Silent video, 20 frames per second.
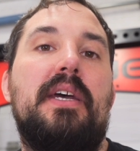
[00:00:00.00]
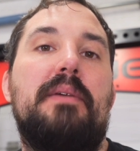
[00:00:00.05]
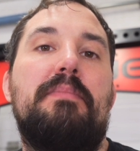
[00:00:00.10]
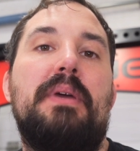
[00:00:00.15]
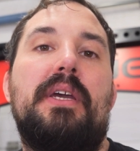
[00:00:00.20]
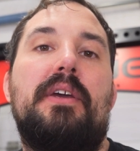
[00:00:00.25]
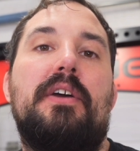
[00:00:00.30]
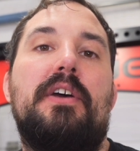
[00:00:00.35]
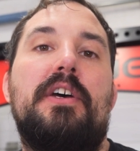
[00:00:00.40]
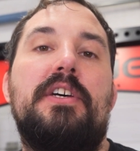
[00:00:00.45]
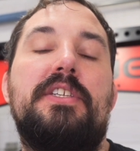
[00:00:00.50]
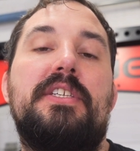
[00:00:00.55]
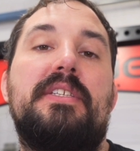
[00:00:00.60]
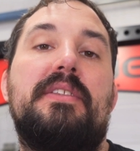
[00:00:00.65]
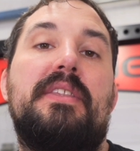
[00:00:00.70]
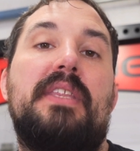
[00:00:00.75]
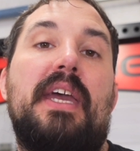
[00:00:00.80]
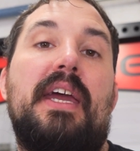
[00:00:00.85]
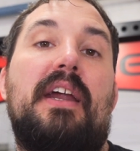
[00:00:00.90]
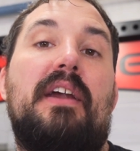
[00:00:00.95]

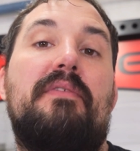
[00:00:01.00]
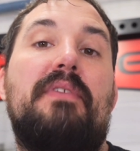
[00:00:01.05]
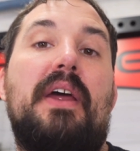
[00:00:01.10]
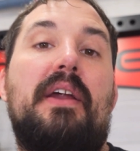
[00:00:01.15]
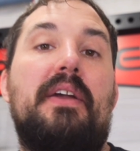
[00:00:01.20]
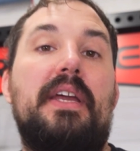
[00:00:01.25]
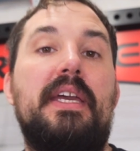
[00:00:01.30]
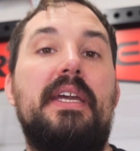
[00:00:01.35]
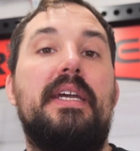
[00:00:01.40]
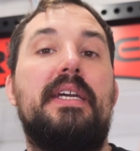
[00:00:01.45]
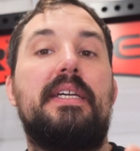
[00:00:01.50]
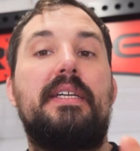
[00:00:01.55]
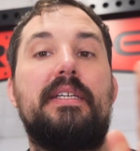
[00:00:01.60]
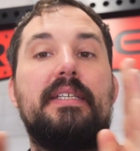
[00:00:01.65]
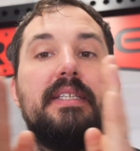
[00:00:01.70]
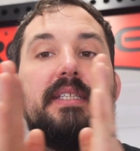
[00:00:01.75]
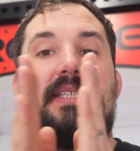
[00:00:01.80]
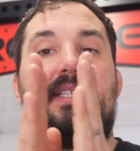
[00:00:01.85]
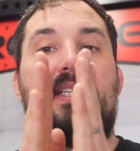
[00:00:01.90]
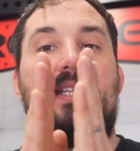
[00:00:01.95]
because they are very
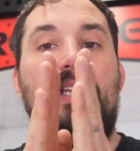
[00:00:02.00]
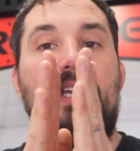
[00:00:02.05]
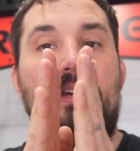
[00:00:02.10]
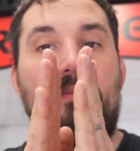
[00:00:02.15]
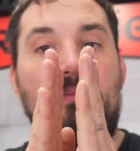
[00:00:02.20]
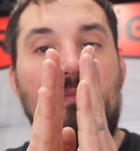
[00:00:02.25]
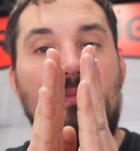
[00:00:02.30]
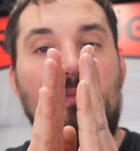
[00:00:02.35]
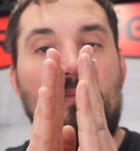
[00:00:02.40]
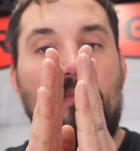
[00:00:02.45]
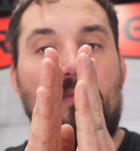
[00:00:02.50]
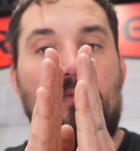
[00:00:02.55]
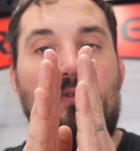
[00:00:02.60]
slim